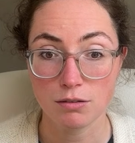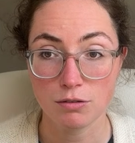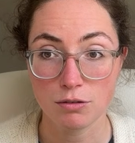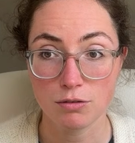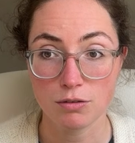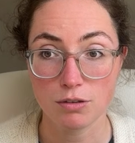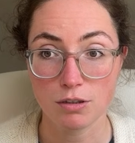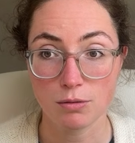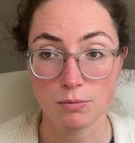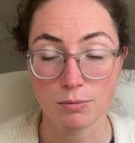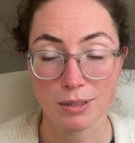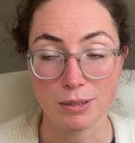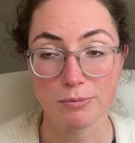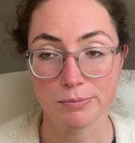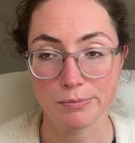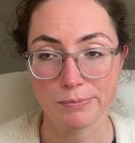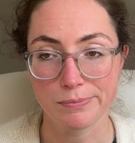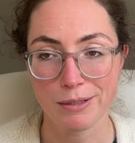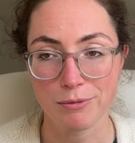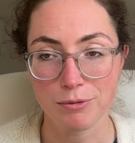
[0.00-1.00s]
I
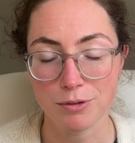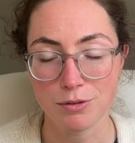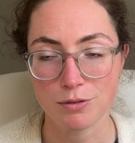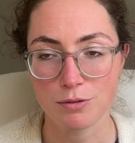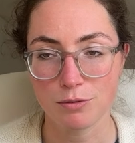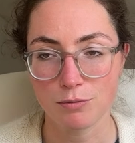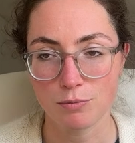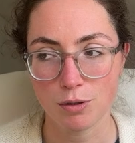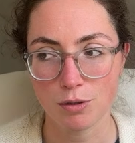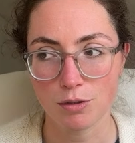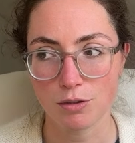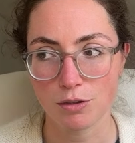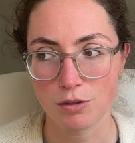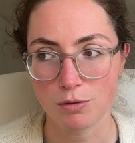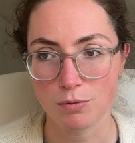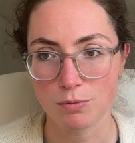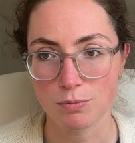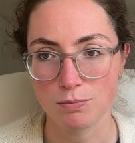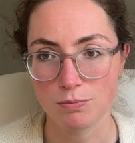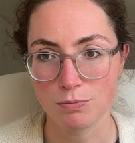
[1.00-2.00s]
want to do one
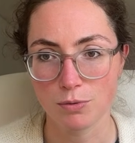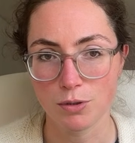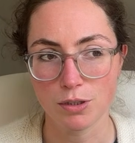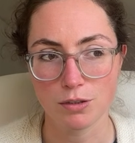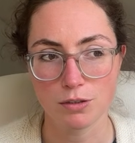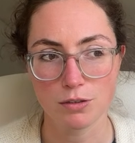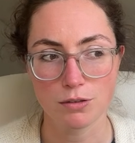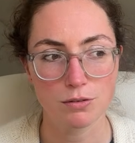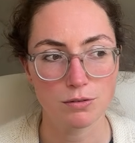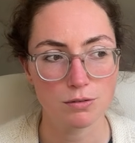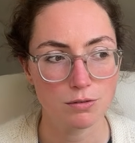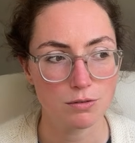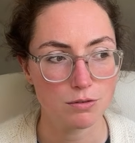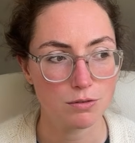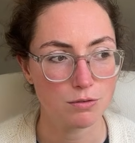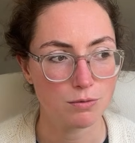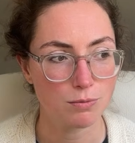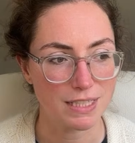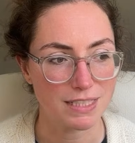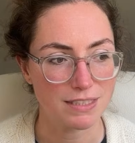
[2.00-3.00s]
color work
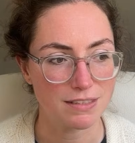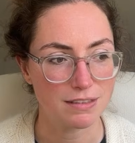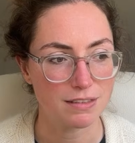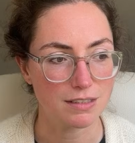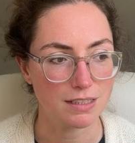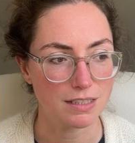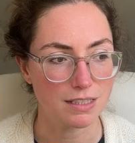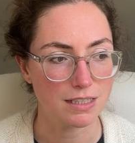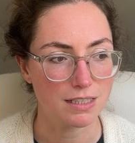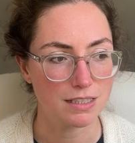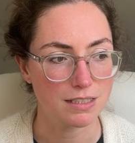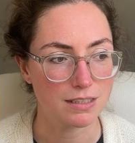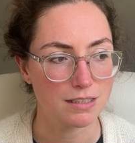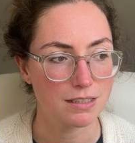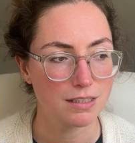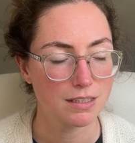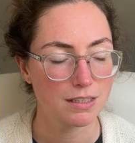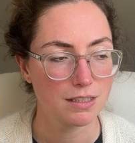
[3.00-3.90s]
sweater in